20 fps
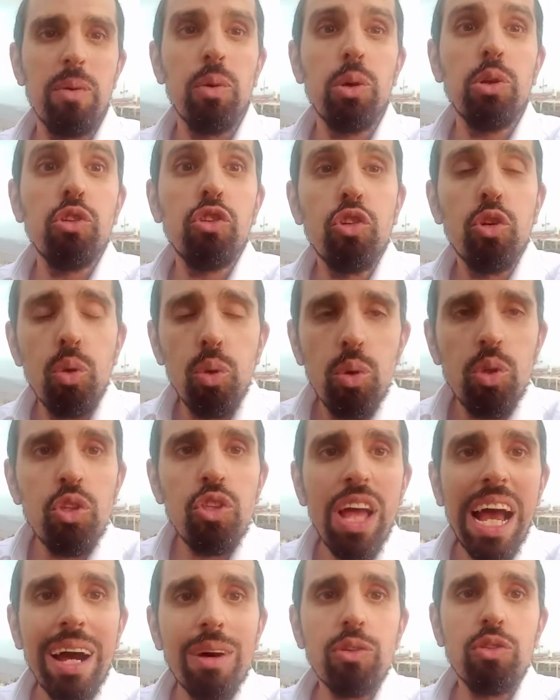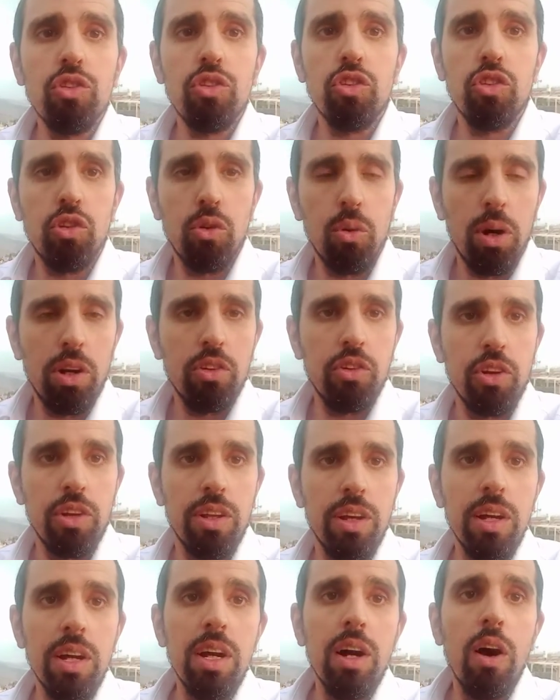there were 2,200
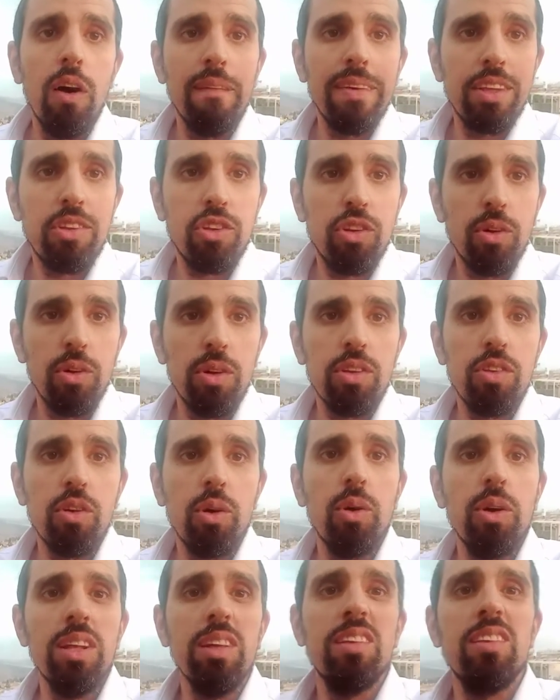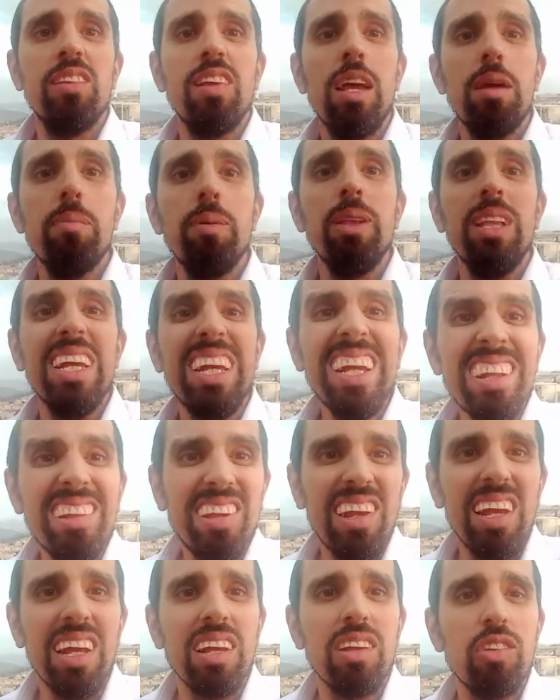of his students on his table
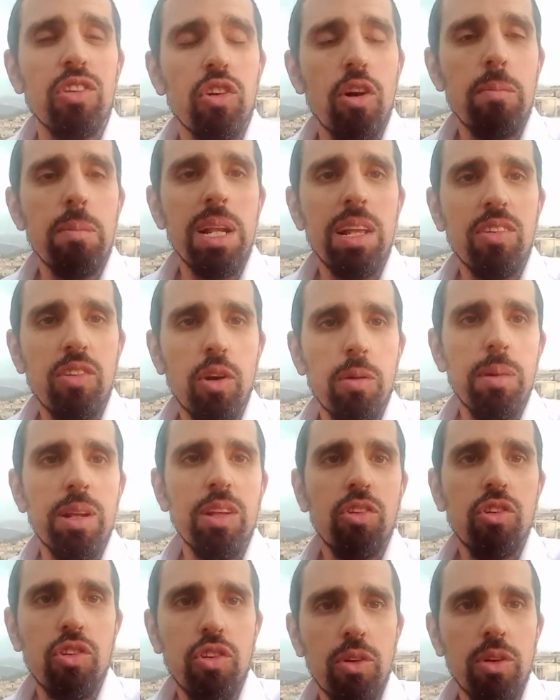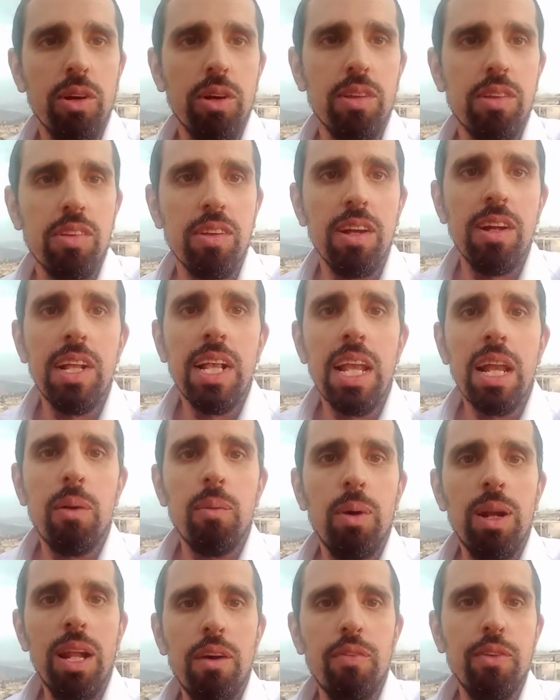eating. So many students
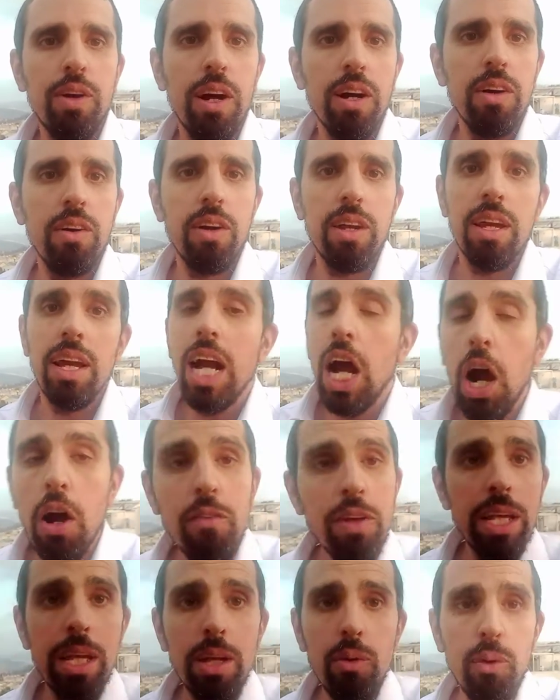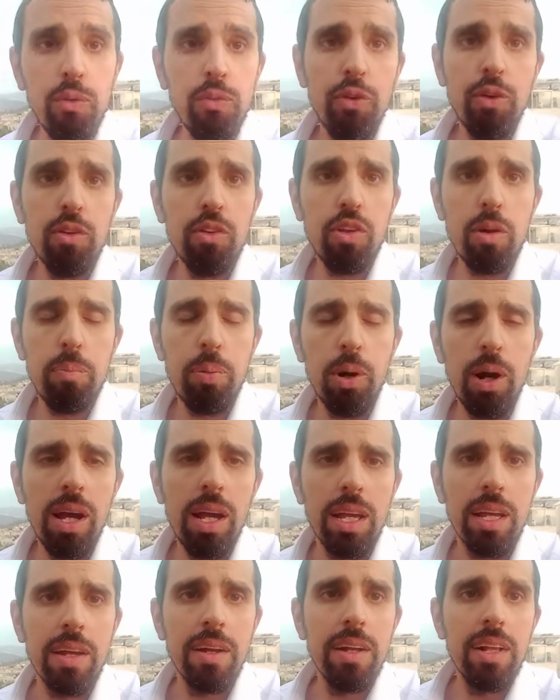were left hungry. However, he refused to
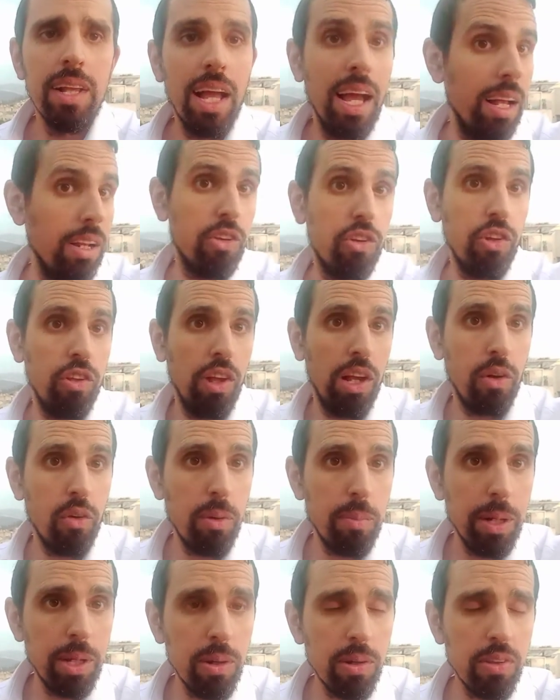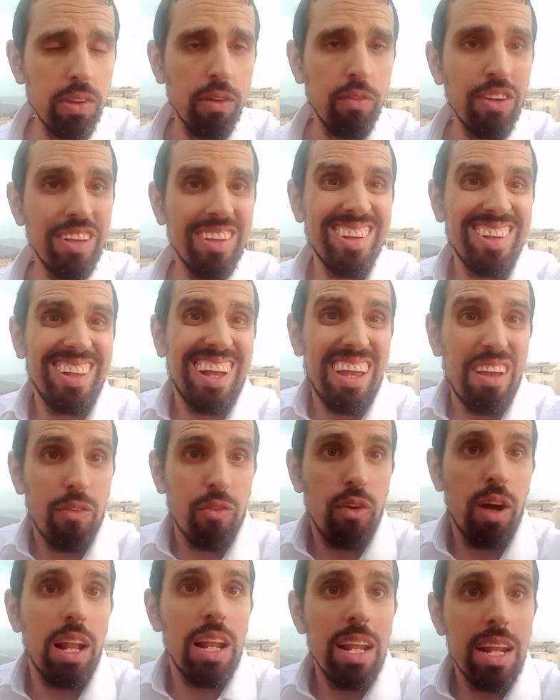pray. And just like Rabbi Yosef, he said that if
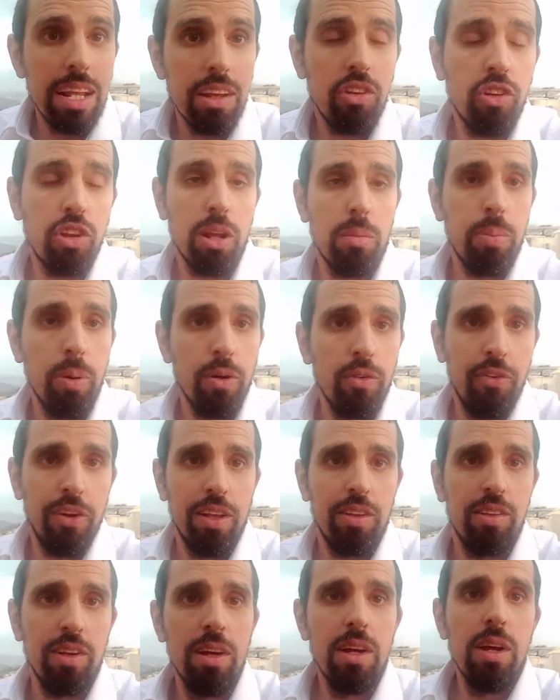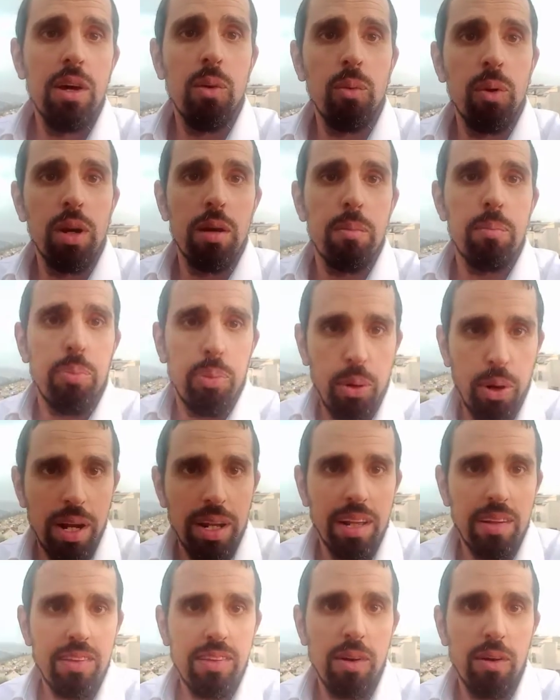Elisha the prophet wouldn't pray
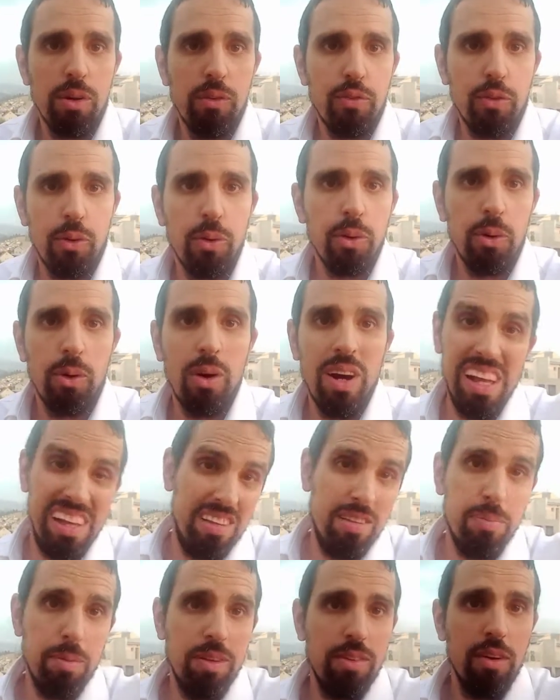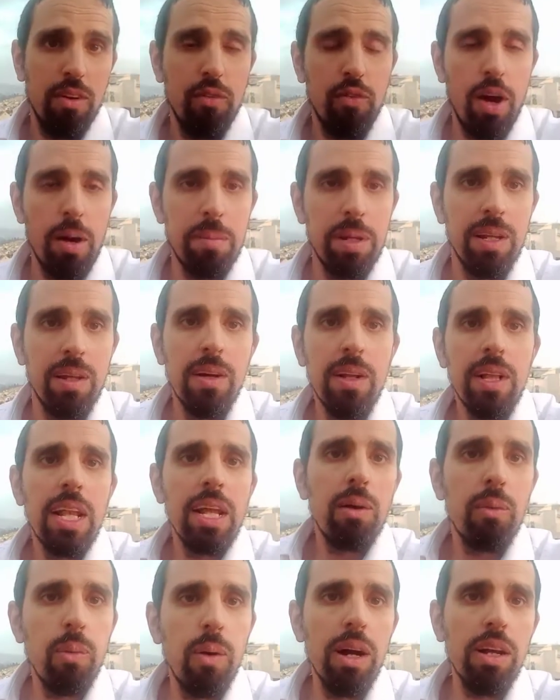necessarily for a specific famine,
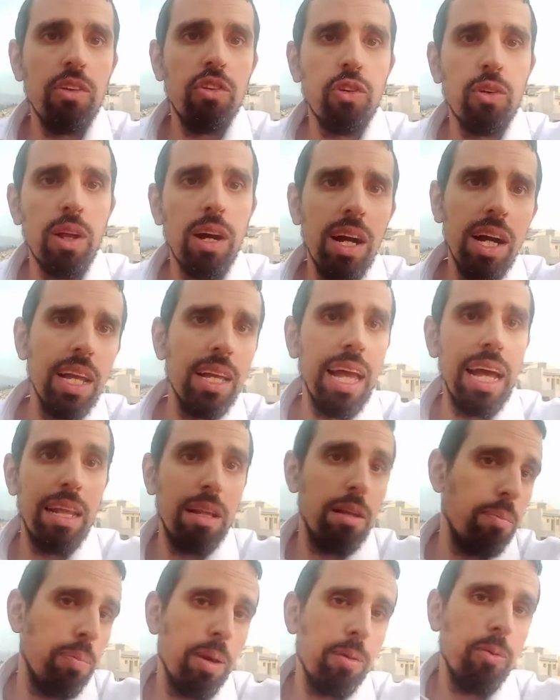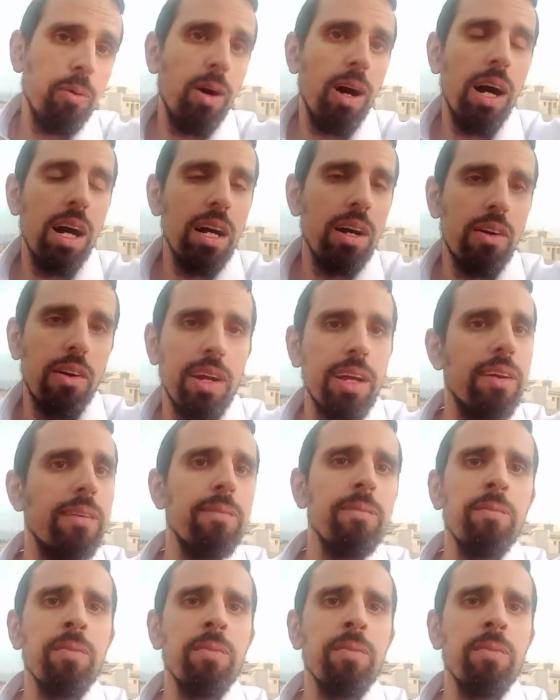why should I? And the people were hungry.